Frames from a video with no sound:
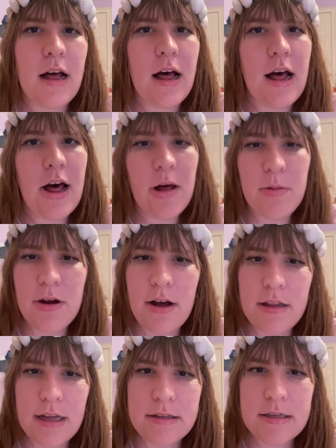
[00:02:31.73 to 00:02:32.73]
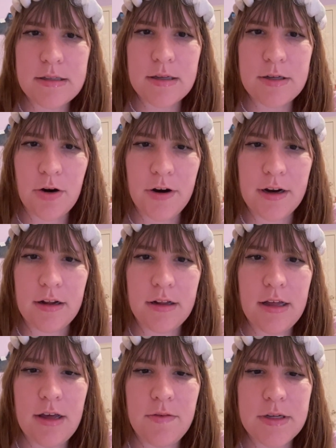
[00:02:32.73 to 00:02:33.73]
I hope you all liked this tutorial.
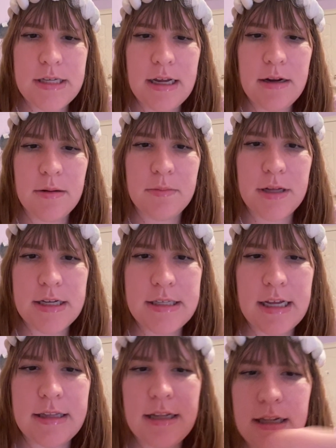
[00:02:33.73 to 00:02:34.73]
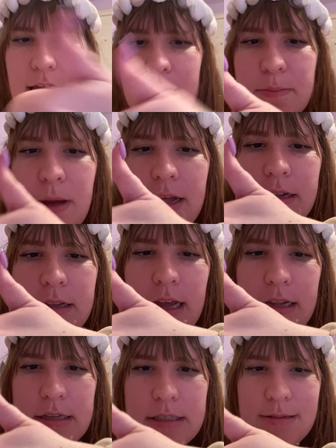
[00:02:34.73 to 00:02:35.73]
If you did, please hit the like button
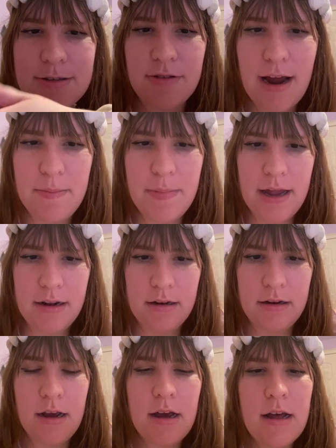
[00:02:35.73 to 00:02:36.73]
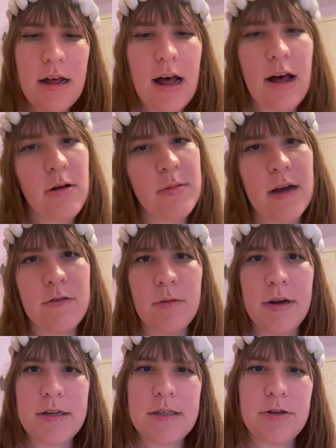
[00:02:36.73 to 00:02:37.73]
and the subscribe button. I hope
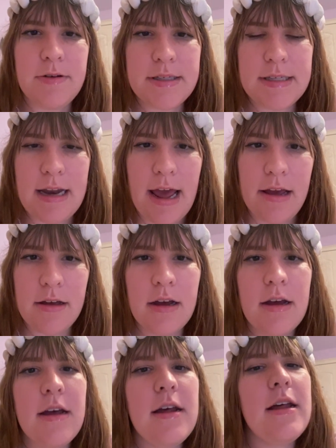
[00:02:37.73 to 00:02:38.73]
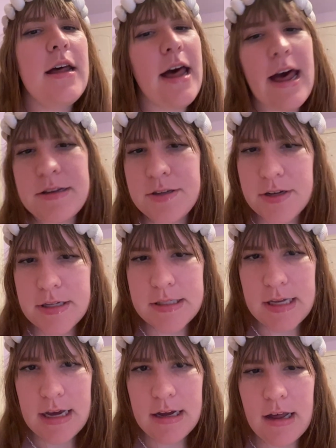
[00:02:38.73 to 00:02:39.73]
everyone is doing today. As you can
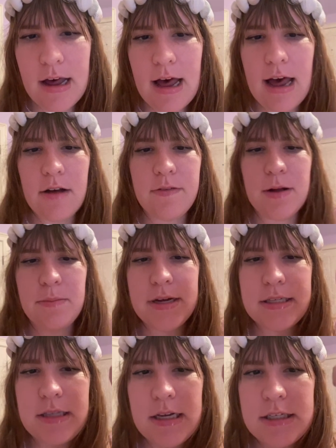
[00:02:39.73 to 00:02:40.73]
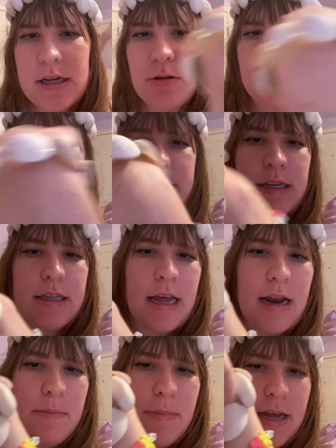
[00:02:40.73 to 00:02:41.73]
see, I have on my seashell bracelet that
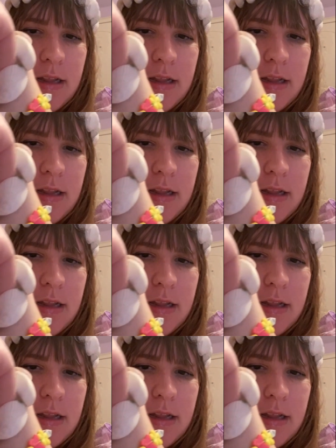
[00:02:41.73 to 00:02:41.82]
I made